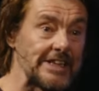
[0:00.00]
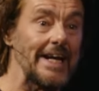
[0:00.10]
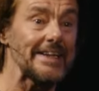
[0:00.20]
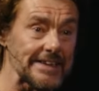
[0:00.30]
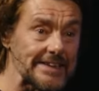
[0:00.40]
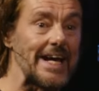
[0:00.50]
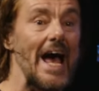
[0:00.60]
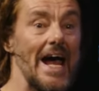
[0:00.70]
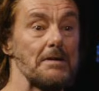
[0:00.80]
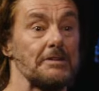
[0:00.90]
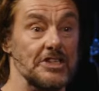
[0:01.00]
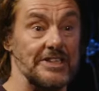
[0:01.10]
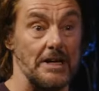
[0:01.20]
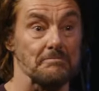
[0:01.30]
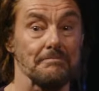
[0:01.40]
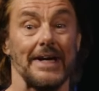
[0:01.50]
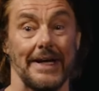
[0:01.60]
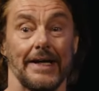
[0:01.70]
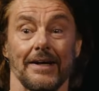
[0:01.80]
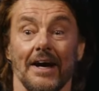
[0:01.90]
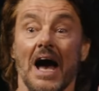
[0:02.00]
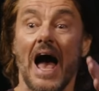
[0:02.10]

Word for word: Jesus came to set me